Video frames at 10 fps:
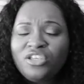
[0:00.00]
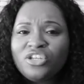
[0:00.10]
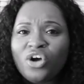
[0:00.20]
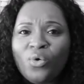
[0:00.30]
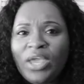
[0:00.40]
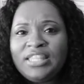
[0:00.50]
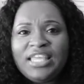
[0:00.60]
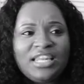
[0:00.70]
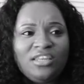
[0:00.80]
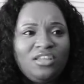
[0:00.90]
you know and
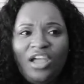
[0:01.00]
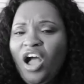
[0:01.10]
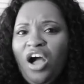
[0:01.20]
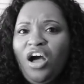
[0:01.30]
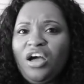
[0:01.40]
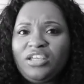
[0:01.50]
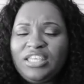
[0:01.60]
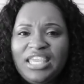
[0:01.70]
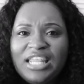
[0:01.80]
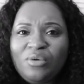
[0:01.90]
then uh,
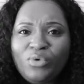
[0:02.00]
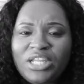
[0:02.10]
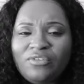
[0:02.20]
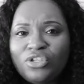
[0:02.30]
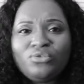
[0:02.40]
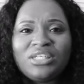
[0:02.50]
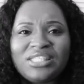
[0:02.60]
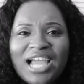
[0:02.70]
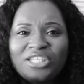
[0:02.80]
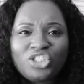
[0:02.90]
get it whenever you
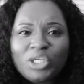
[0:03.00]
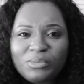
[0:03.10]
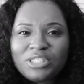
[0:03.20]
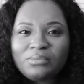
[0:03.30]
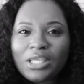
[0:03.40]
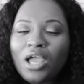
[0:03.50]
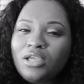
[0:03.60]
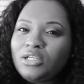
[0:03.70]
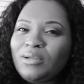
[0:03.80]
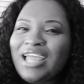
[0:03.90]
decide to ship it to me.
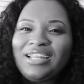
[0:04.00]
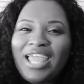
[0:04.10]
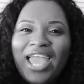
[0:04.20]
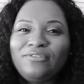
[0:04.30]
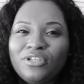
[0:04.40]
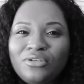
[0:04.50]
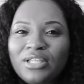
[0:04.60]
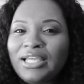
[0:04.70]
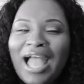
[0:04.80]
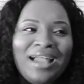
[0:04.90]
You know, I didn't have to
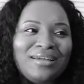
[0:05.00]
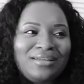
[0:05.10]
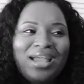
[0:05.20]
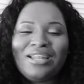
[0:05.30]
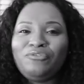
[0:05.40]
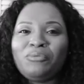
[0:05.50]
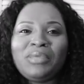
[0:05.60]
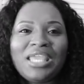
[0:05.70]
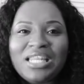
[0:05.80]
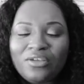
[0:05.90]
do like I could have got it
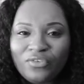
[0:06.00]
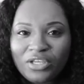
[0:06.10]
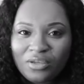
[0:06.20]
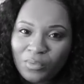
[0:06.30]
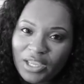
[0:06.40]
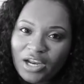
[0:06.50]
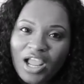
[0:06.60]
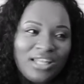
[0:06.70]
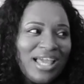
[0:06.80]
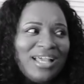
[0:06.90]
from any fucking where.
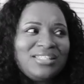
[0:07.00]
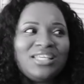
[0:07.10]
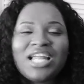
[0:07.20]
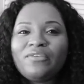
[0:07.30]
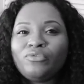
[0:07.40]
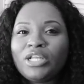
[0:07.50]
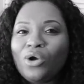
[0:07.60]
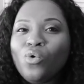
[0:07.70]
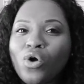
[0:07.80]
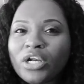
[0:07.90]
Like I said, I've
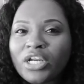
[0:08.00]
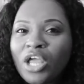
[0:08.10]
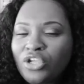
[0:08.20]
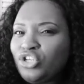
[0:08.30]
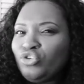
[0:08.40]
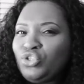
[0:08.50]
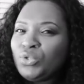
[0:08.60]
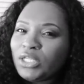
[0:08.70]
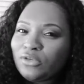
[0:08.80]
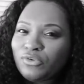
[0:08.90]
already ordered, you know,
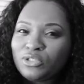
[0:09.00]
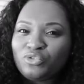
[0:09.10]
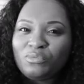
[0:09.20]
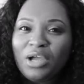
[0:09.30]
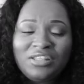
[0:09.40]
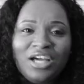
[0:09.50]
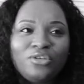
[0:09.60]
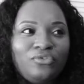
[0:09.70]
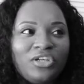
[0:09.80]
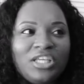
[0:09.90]
two other frontals from
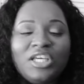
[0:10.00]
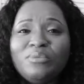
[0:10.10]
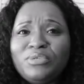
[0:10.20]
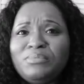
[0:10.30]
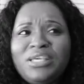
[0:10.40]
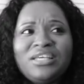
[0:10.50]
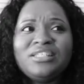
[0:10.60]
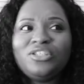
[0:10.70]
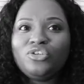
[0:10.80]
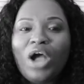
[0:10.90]
another fucking company
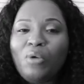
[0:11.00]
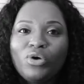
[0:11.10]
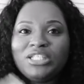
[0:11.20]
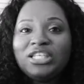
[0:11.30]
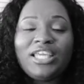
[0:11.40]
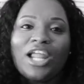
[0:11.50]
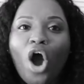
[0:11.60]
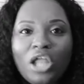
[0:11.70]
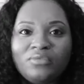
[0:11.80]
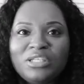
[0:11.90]
because, you know, I wanted to look
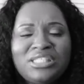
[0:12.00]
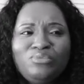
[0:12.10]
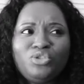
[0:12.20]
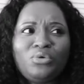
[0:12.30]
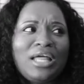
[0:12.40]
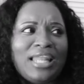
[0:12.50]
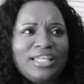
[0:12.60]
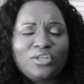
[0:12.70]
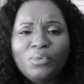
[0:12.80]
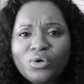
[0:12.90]
at all of them see which one I
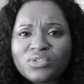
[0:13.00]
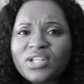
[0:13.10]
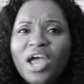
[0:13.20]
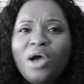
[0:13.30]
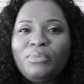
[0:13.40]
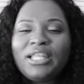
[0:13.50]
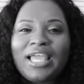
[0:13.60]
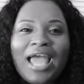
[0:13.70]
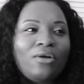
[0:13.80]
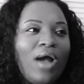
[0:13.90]
like the most. But
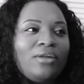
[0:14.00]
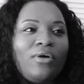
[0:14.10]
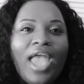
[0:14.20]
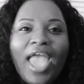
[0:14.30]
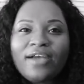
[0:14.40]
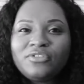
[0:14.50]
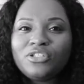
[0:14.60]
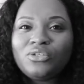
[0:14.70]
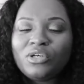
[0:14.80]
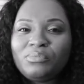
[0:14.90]
like I don't I don't have
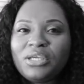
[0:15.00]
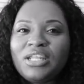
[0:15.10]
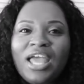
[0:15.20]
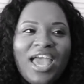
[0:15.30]
to do it, but